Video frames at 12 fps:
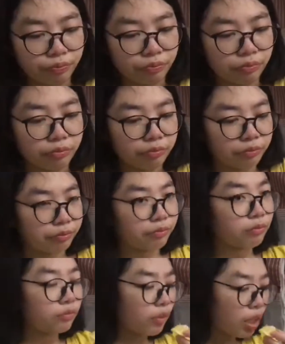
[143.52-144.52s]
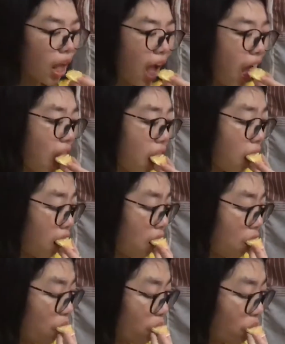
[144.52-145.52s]
contain vitamin C like
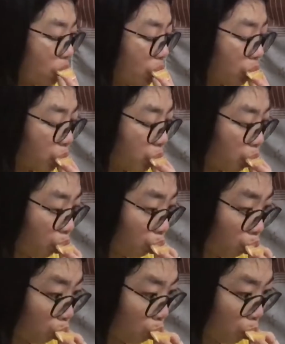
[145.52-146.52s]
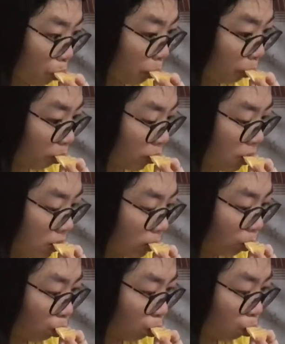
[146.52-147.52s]
orange and mango. It keeps your
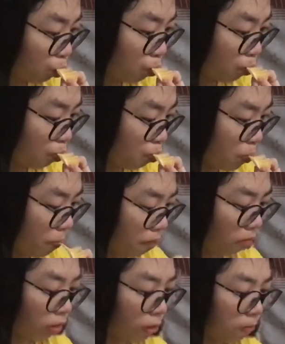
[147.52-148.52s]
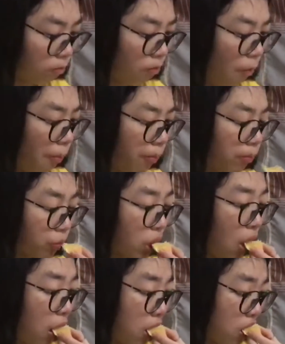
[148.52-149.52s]
immune system strong and not easily
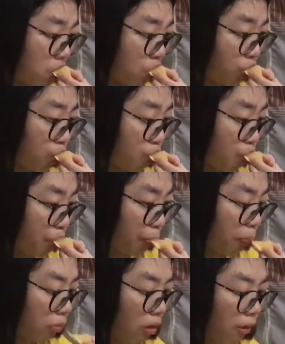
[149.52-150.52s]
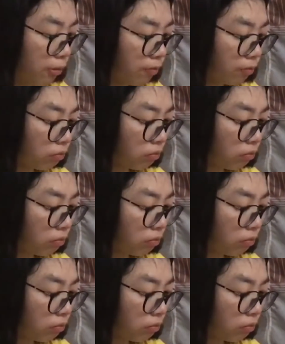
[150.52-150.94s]
get affected from the virus.